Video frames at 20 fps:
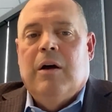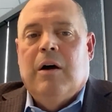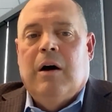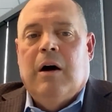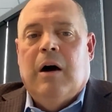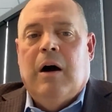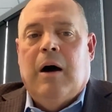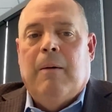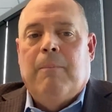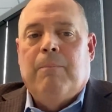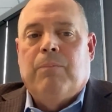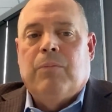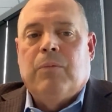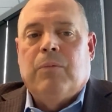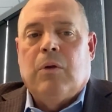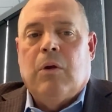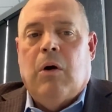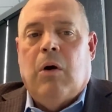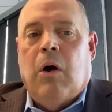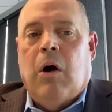our
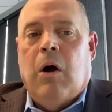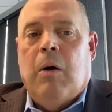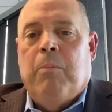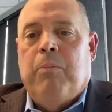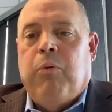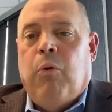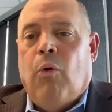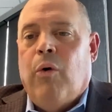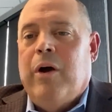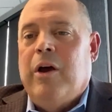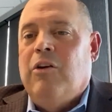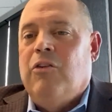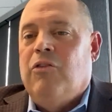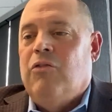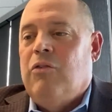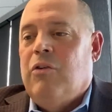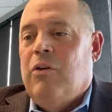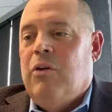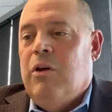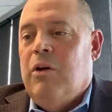
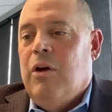employees